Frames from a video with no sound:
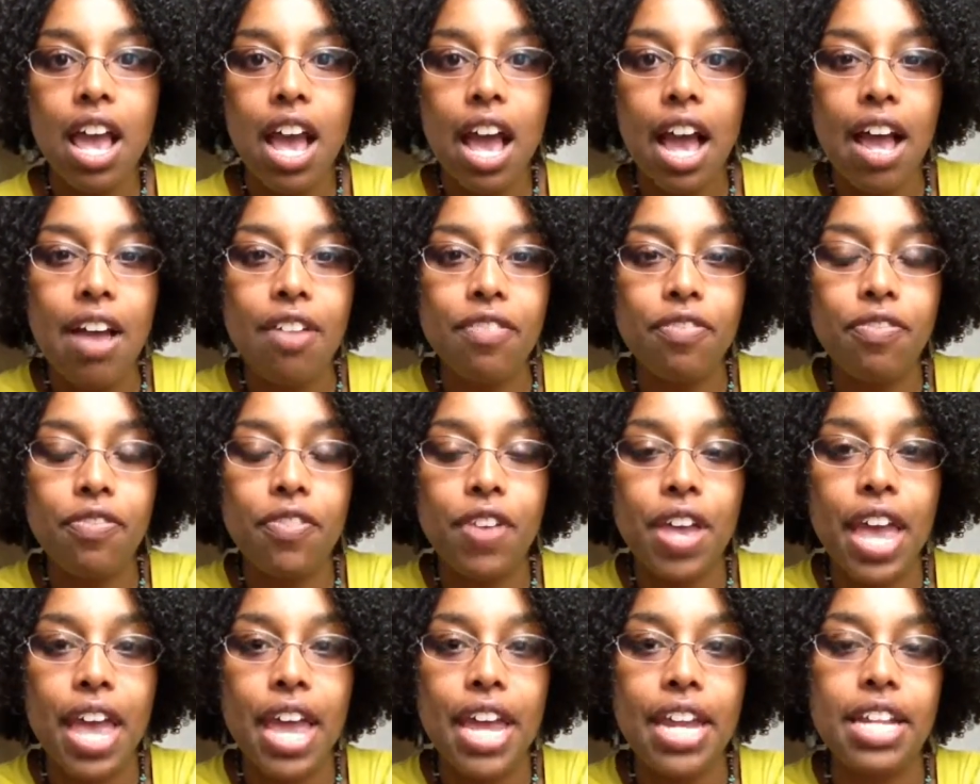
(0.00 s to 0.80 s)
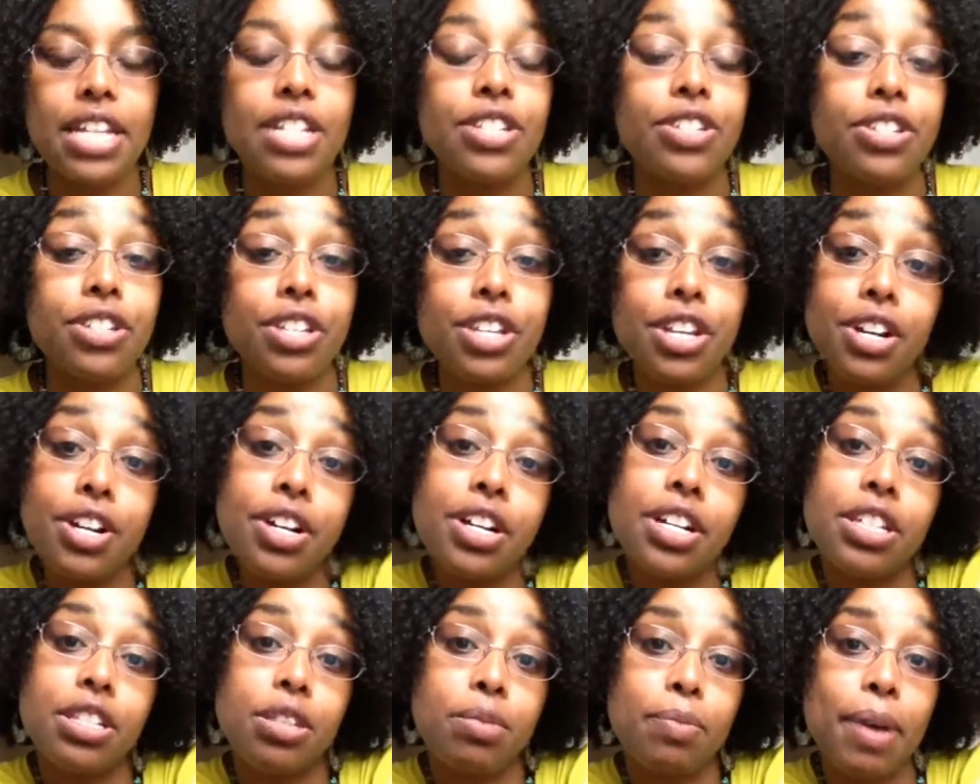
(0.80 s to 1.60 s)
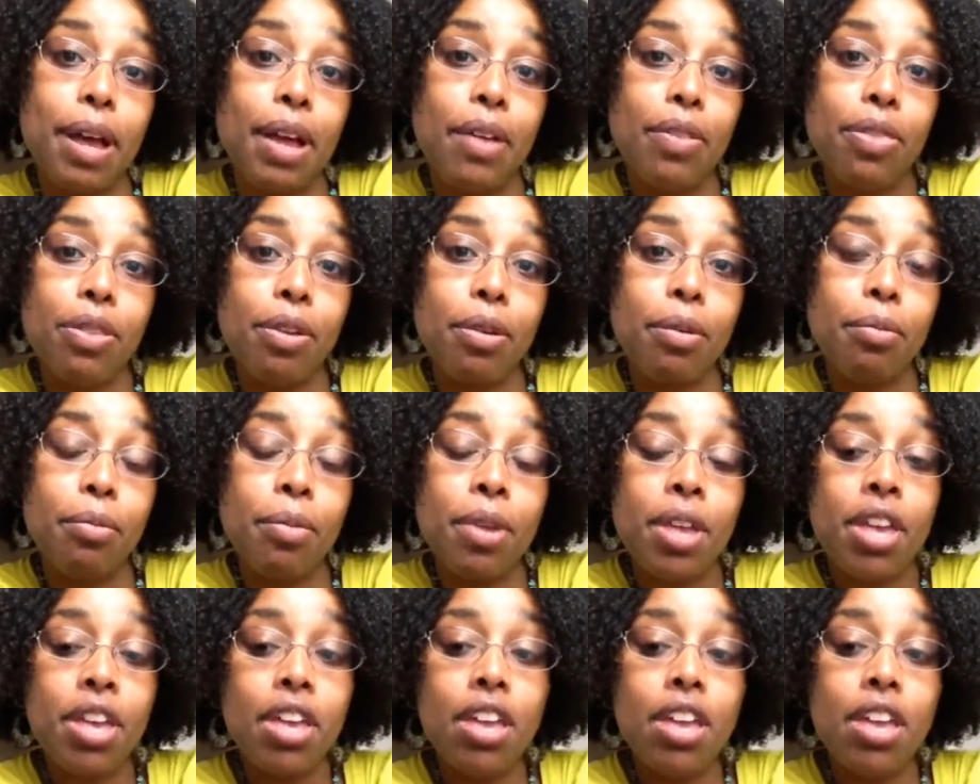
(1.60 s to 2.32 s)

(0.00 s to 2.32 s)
I've had insecurities about them.